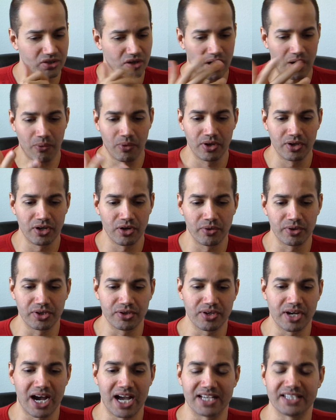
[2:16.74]
I want to know what
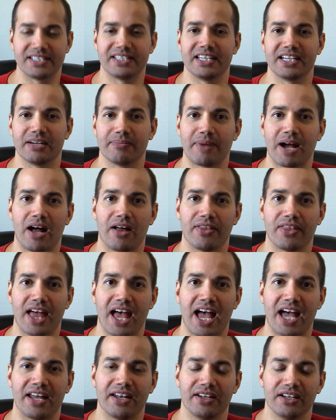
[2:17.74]
you guys think about
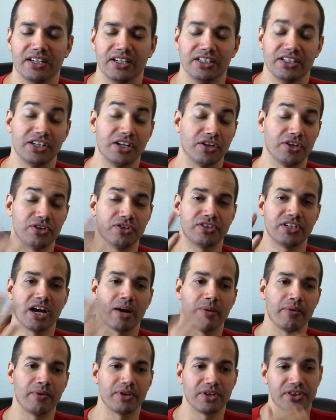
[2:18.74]
that. You know, you
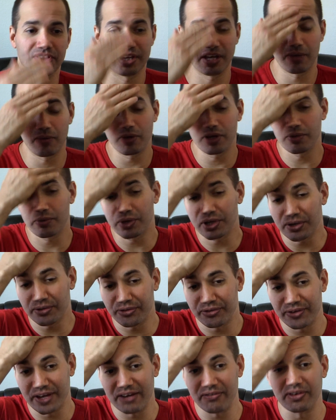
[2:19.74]
tell me what you think. What are your
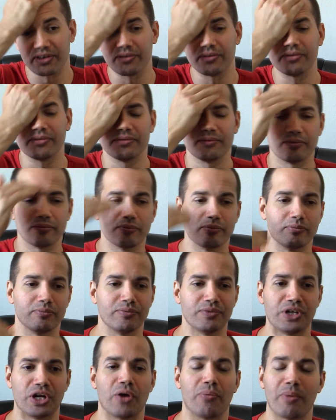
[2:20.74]
favorite,
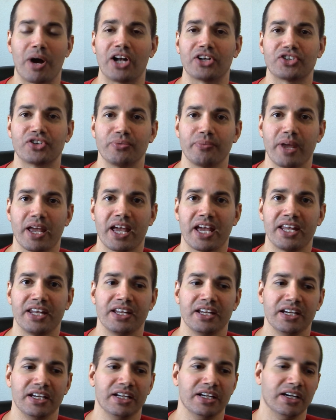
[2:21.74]
you know, Macho
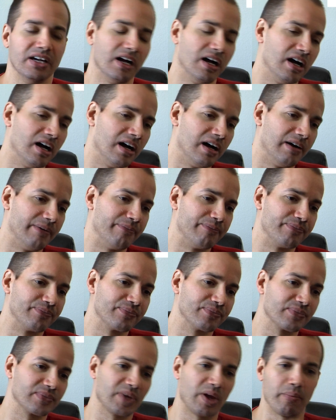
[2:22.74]
Man
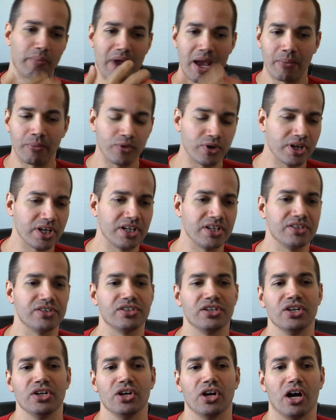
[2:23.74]

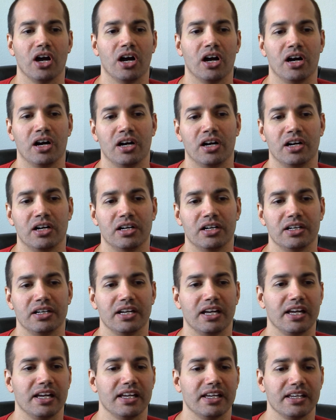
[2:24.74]
memories?
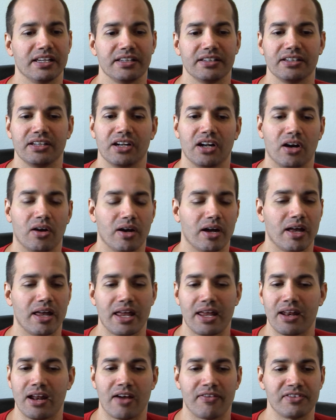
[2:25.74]
You know,
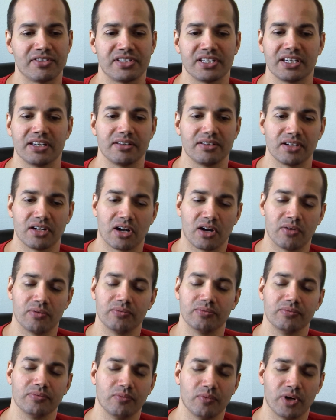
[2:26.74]
and obviously, you know,
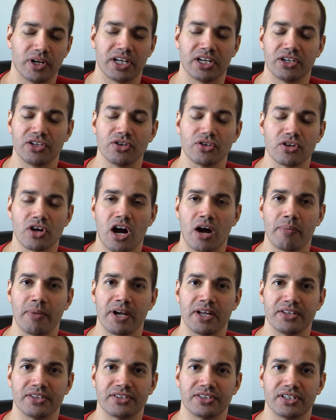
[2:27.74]
want to hear your
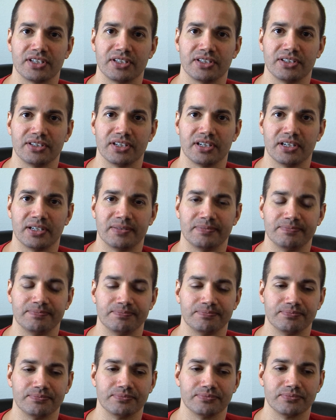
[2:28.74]
comments and
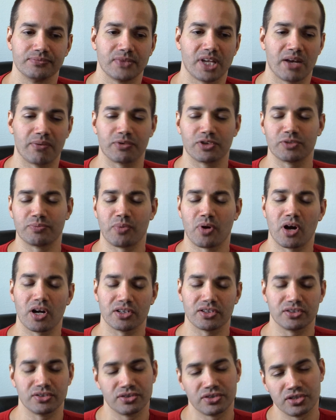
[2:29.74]

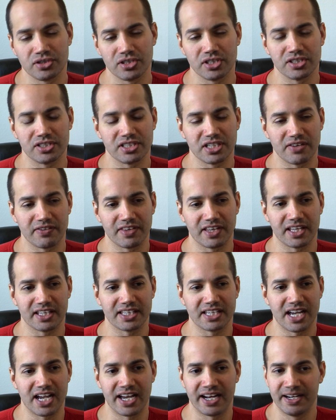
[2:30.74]
responses to this and everything like
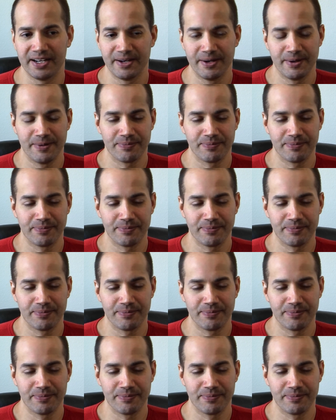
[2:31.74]
that.